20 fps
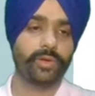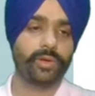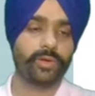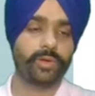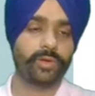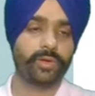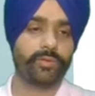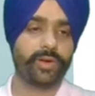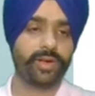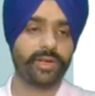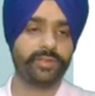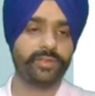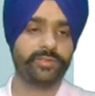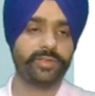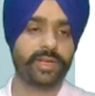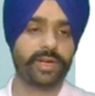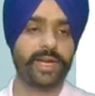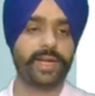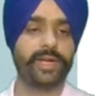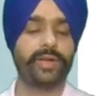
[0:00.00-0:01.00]
Now what is
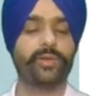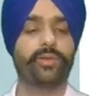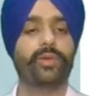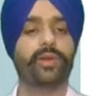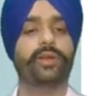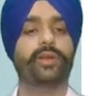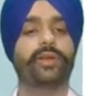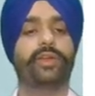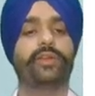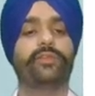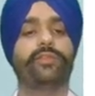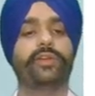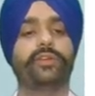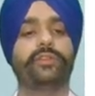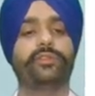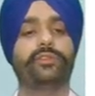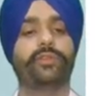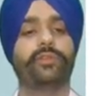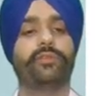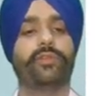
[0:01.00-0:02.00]
the right quality?
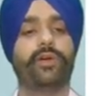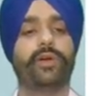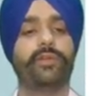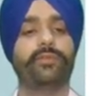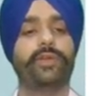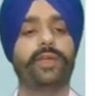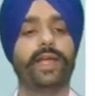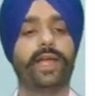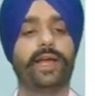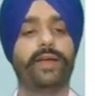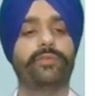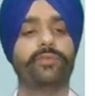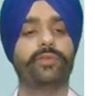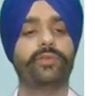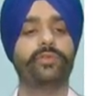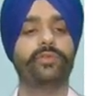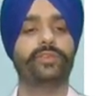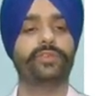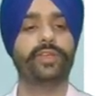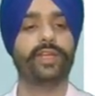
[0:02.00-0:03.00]
First of all, we have
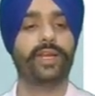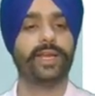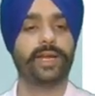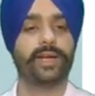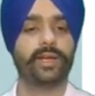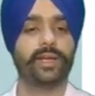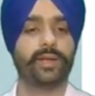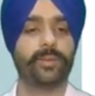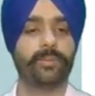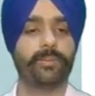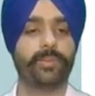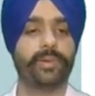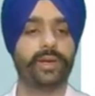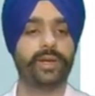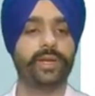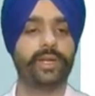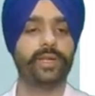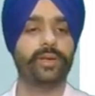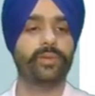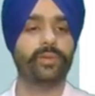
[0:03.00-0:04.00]
to select a
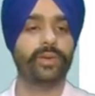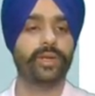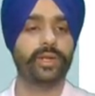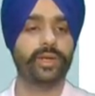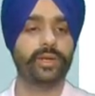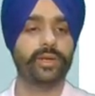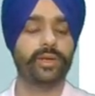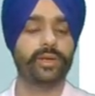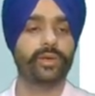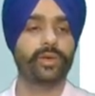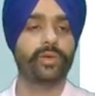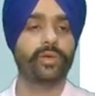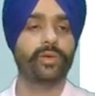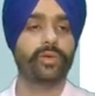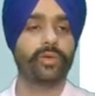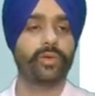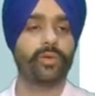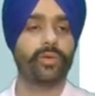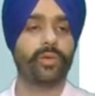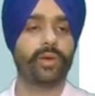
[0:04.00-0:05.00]
particular
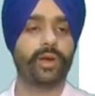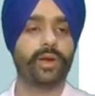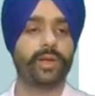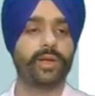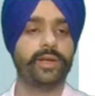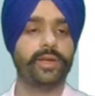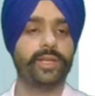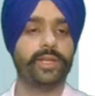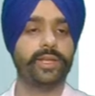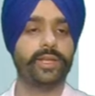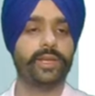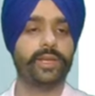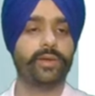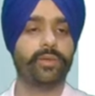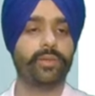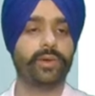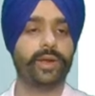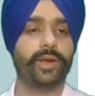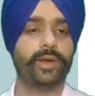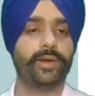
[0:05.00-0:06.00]
quality
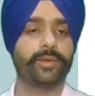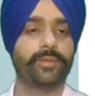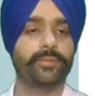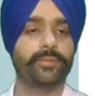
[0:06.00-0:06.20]
required.